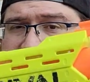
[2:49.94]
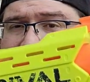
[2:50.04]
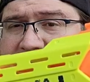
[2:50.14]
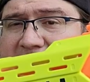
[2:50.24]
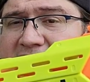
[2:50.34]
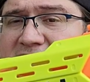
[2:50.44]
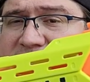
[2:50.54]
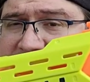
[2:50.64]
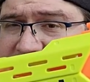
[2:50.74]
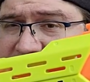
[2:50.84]
here we
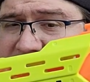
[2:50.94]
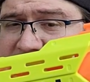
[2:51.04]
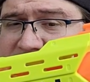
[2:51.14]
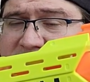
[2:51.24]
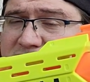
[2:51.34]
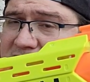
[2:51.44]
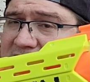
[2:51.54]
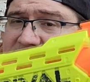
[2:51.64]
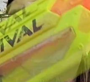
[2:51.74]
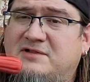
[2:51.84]
have the Nerf
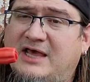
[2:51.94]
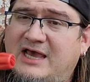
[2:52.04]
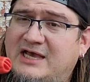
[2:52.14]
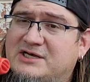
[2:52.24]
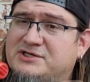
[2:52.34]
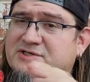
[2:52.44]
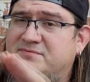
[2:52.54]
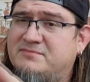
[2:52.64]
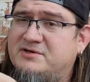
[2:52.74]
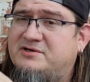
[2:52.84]
Rival Edge
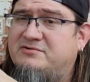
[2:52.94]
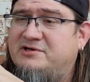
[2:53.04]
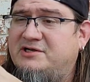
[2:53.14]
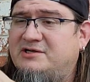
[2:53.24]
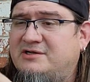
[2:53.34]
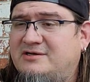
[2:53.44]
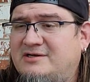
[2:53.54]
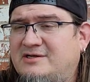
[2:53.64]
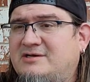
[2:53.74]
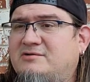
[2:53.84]
Mercury,
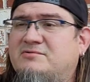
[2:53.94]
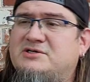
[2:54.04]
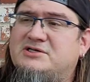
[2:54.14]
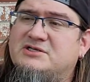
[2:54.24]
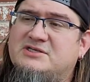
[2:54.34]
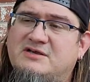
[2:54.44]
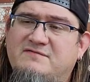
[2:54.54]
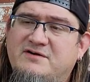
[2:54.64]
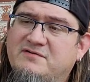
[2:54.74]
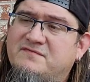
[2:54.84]
which is a
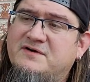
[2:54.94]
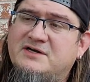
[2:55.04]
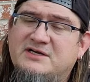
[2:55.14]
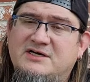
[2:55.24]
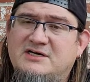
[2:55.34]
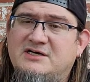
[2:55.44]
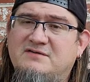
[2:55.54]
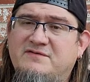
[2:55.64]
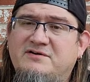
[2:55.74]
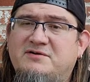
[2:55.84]
very fun,
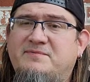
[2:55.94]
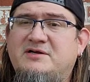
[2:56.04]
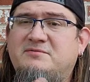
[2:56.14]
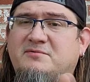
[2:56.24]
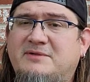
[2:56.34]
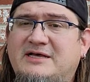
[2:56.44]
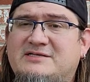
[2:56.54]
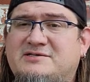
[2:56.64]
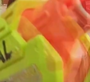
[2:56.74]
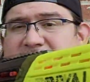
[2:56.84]
very dependable
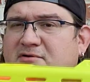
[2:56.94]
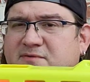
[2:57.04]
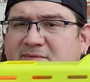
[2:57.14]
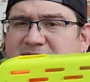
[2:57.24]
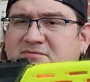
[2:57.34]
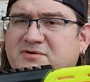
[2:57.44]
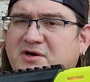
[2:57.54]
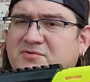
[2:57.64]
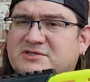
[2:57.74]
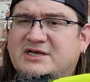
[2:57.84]
blaster. Most people don't
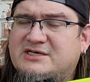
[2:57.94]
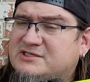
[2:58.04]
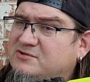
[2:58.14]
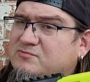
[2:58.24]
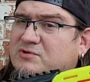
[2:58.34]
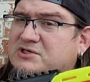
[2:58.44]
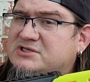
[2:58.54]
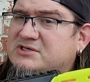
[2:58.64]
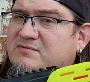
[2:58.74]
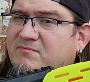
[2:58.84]
know this actually
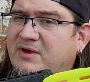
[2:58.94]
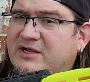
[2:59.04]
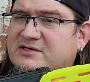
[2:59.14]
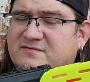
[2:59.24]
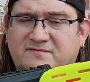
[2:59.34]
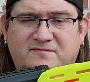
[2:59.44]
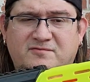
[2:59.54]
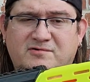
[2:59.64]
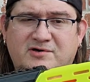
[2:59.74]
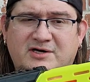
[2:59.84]
wasn't meant
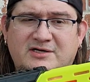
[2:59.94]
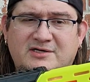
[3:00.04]
for